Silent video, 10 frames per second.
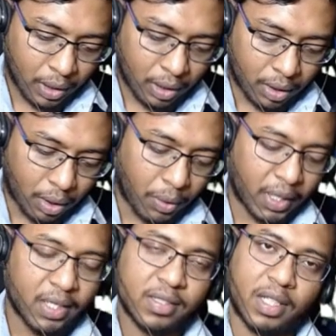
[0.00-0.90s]
Now again,
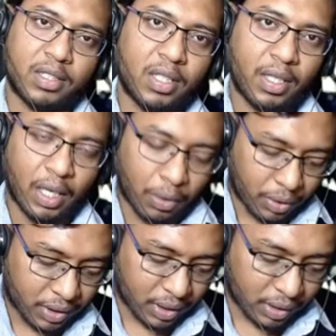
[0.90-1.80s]
set theory I have
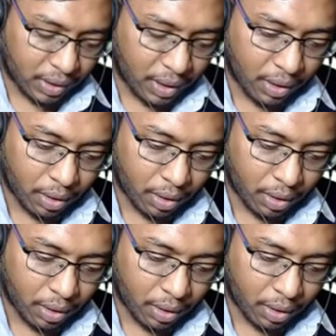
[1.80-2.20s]
discussed here.